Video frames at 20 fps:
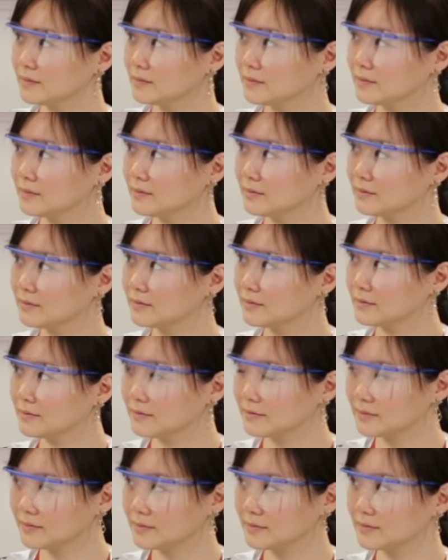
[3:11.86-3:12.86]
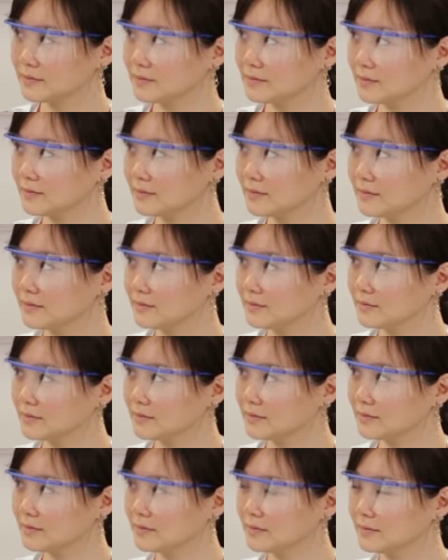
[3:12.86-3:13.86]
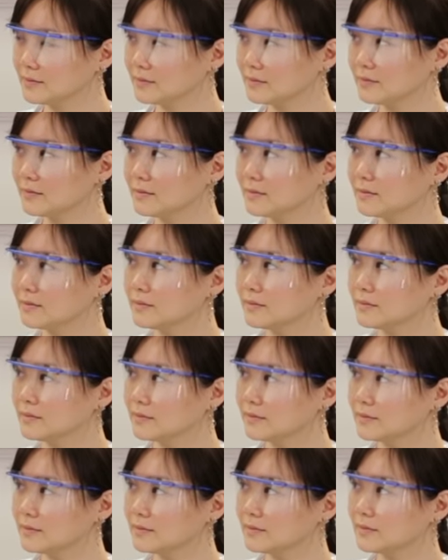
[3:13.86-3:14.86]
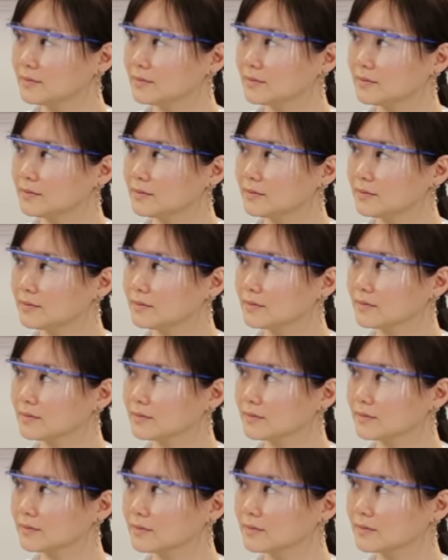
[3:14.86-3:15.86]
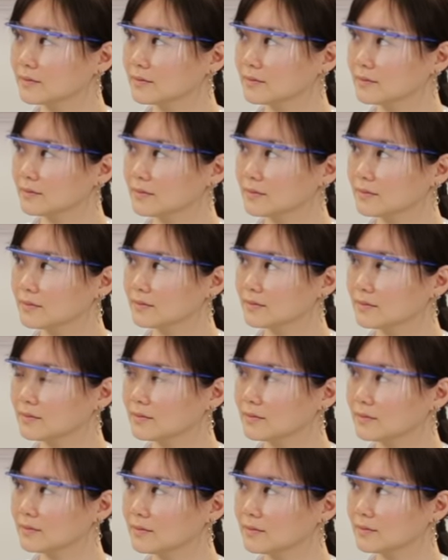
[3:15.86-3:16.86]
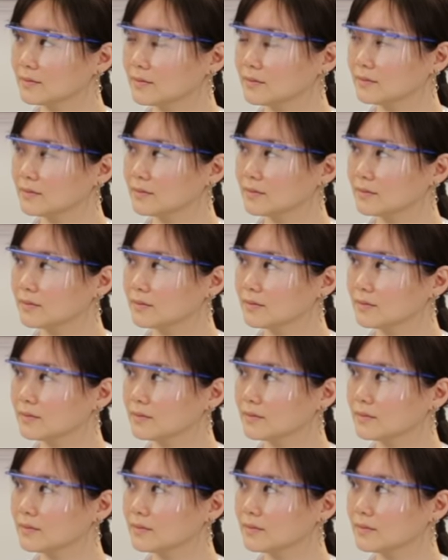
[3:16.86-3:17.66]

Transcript: (not speaking)